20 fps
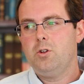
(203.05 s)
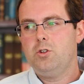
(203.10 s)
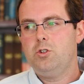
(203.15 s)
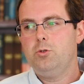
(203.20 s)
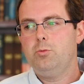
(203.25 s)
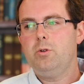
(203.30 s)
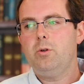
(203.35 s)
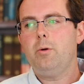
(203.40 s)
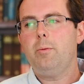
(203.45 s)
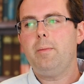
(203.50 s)

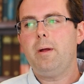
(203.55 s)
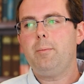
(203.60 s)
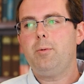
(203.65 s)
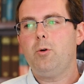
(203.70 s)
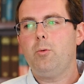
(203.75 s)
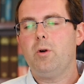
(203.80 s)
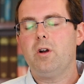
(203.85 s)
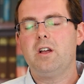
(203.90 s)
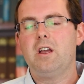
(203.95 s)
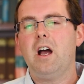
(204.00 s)
Do we remember
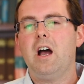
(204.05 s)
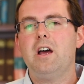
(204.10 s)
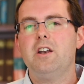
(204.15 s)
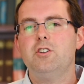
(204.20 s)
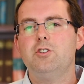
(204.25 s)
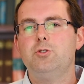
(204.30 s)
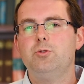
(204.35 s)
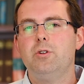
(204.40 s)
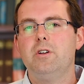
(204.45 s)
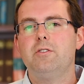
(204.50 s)
what God
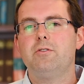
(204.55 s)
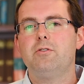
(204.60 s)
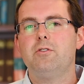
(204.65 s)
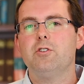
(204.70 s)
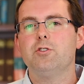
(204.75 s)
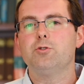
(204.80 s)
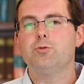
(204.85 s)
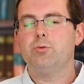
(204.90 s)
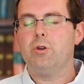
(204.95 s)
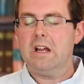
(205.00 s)
is doing for
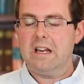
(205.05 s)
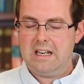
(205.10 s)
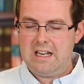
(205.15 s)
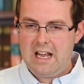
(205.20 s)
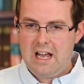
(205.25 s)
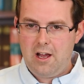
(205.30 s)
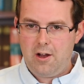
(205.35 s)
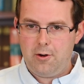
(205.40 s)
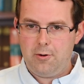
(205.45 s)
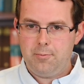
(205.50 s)
us right
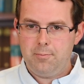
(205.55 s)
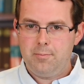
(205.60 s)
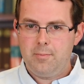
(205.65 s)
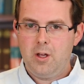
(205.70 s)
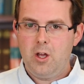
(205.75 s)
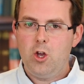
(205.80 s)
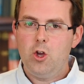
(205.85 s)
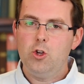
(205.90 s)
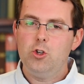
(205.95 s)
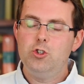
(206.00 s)
now?
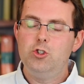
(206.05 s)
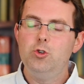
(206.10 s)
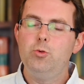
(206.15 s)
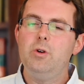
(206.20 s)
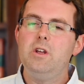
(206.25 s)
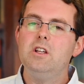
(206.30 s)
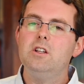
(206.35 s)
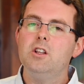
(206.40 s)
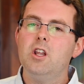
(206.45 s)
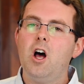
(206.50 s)
Do
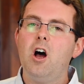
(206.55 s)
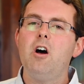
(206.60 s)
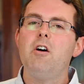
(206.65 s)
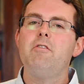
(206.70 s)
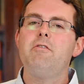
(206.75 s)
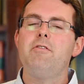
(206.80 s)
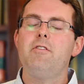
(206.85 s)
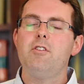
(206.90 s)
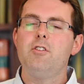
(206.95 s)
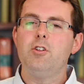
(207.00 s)
we
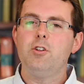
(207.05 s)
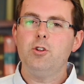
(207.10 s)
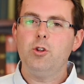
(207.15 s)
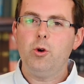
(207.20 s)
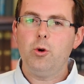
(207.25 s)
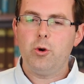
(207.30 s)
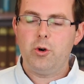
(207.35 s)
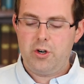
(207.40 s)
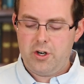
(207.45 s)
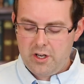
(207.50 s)
love the
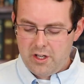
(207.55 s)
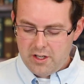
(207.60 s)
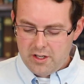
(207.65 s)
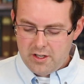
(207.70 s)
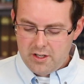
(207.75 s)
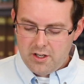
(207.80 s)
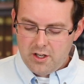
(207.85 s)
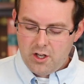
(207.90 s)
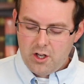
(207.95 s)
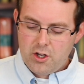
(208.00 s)
Lord
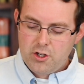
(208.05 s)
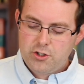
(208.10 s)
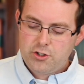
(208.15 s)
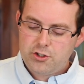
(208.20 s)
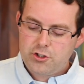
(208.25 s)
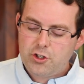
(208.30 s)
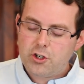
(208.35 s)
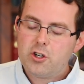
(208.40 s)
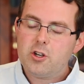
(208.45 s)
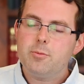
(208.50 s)

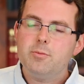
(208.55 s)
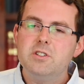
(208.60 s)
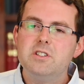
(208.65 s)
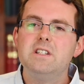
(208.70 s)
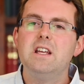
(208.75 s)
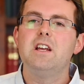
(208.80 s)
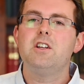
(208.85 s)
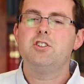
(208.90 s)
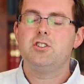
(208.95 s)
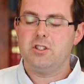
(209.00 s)

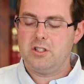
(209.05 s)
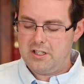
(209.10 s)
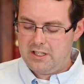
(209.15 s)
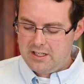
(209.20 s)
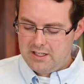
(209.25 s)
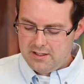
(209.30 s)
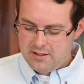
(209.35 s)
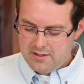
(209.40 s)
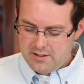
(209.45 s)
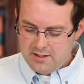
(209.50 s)
circumstantially?